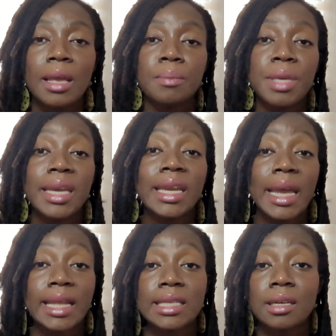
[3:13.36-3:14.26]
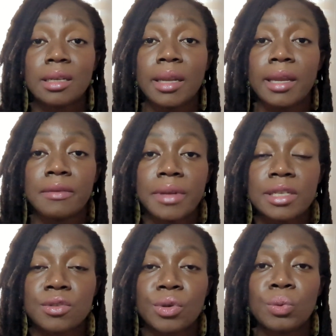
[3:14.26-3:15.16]
Being an hands-on
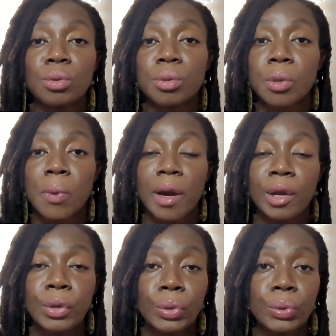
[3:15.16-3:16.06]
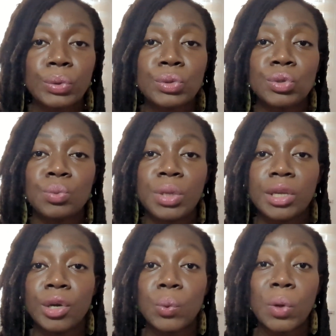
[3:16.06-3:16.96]
investor will require you to be
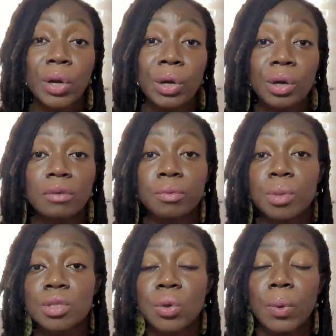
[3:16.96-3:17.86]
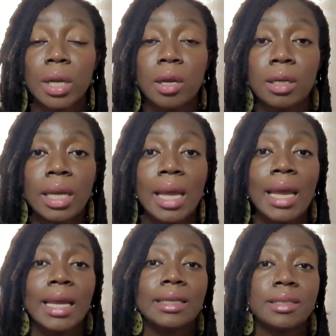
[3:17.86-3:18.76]
aware of what's going on
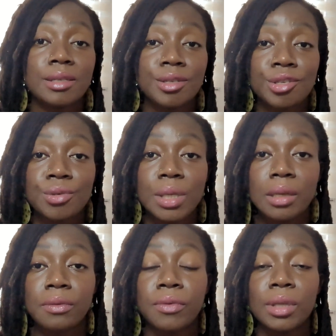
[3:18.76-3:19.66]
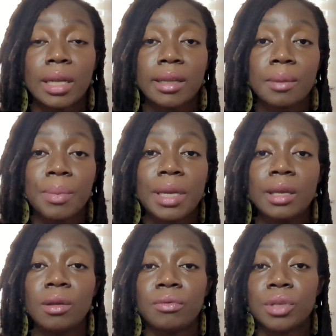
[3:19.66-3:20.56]
in the industry for that
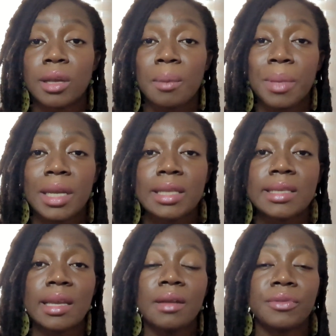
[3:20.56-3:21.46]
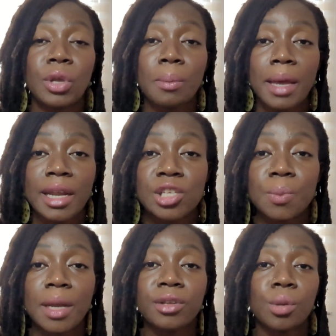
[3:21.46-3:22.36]
company, of the company itself, their
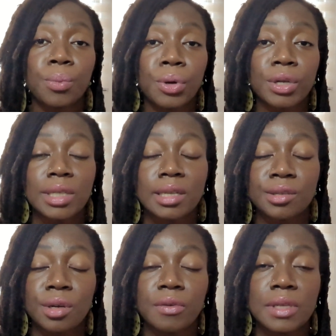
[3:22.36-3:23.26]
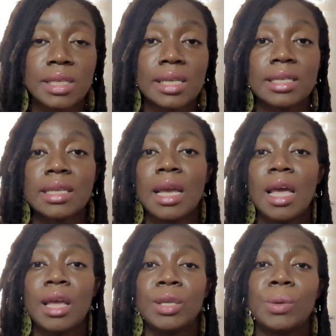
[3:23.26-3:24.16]
management, their products and services.
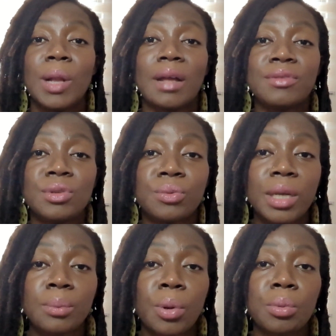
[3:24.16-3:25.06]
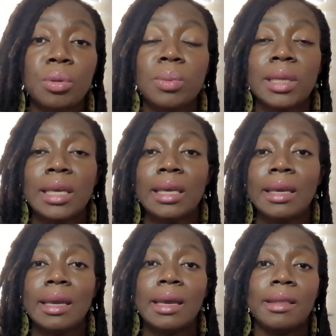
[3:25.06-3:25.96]
You have to read probably
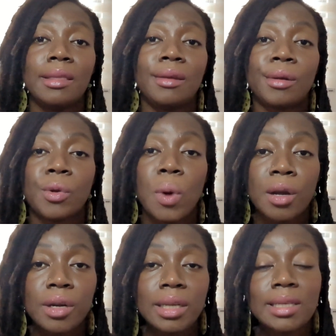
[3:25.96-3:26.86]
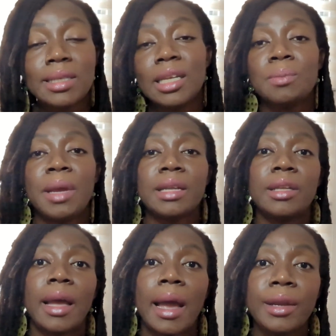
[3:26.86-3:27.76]
their quarterly statement,
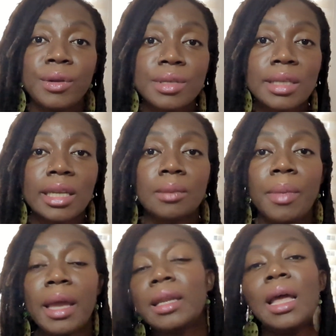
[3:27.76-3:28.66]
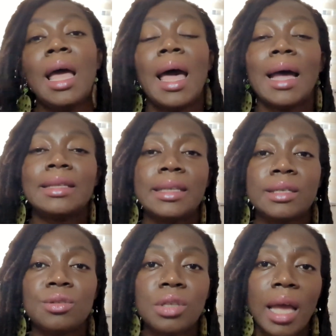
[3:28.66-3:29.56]
their annual statement,
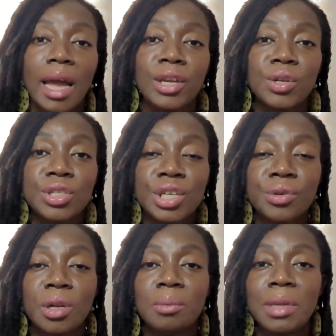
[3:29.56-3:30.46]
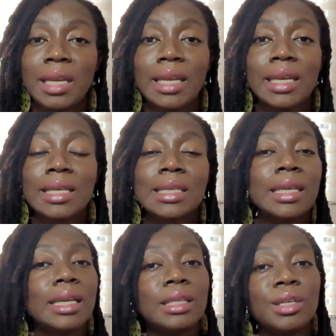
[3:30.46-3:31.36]
attend to the annual general meetings.
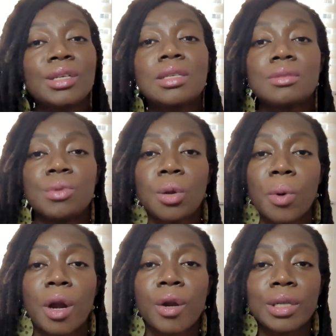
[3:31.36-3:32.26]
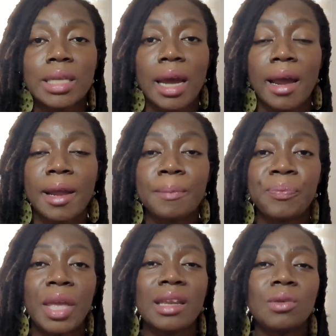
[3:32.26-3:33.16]
It does require time,
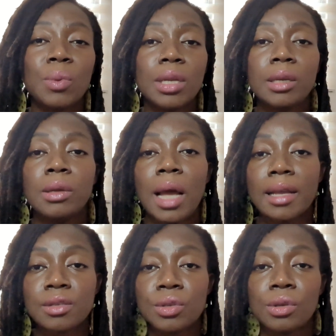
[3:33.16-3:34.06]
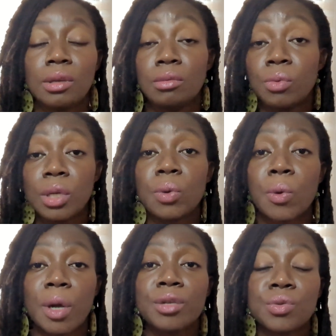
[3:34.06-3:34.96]
and it really
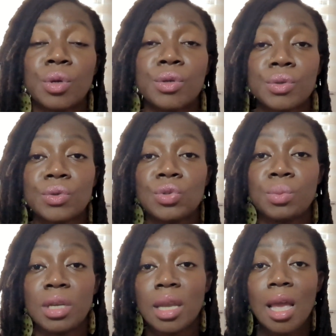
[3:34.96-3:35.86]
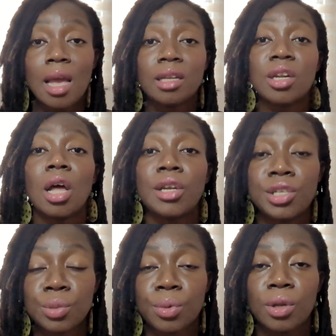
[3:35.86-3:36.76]
requires you also to be
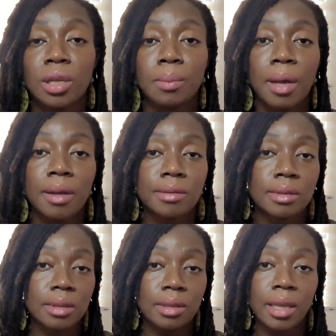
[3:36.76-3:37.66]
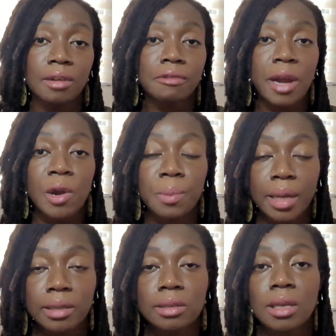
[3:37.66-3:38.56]
knowledgeable about the
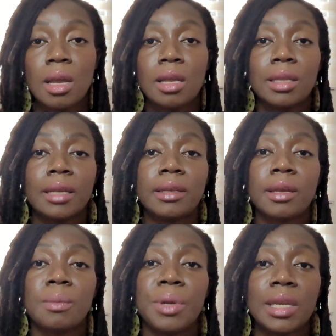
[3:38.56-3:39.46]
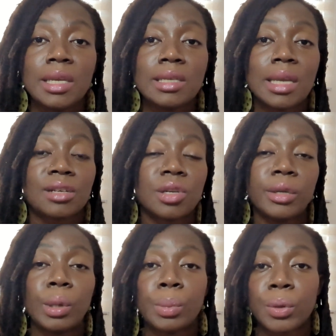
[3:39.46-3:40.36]
environment that the company is
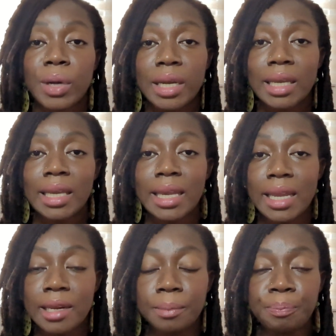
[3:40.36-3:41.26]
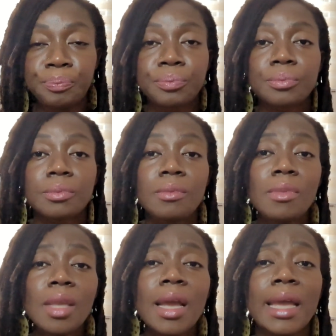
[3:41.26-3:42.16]
actually operating in.
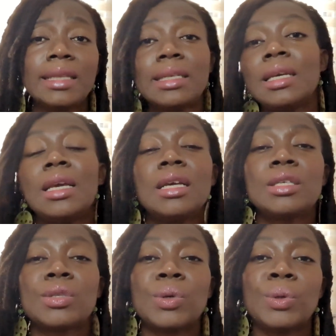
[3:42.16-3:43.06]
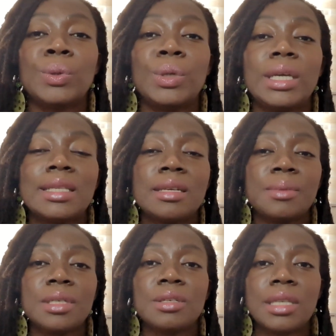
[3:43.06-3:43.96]
And so it's
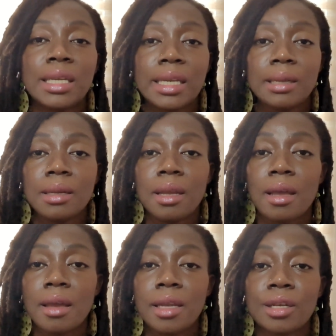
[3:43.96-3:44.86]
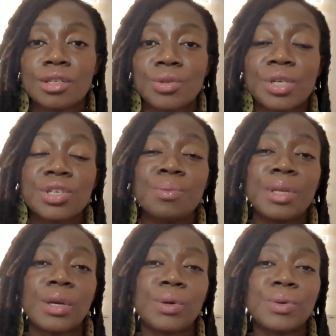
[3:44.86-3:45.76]
something to take in consideration,
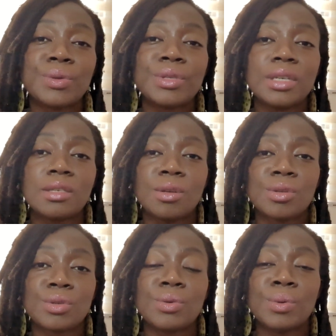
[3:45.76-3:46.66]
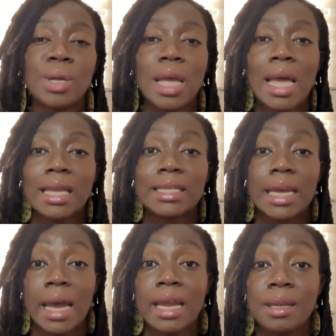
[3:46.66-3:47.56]
because it's also
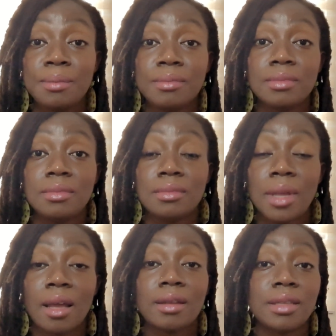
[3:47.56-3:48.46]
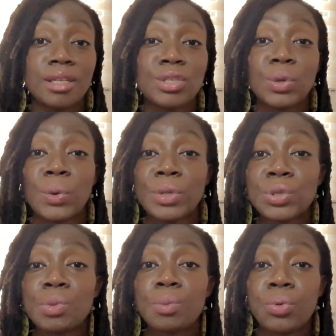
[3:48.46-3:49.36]
time that you're going to
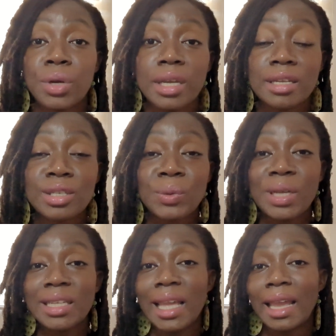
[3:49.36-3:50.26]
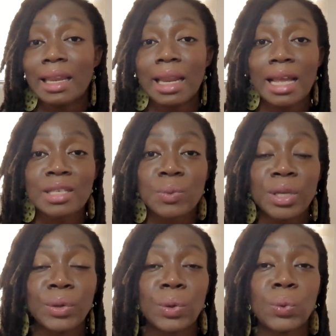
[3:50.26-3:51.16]
be putting into it. And as we
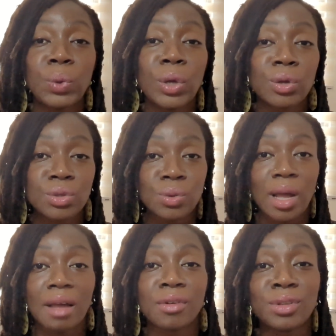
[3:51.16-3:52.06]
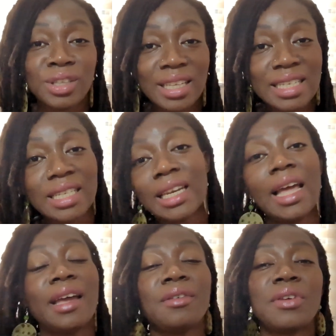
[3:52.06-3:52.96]
know, we also have other things in
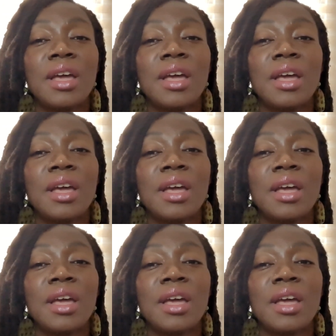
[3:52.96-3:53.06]
life.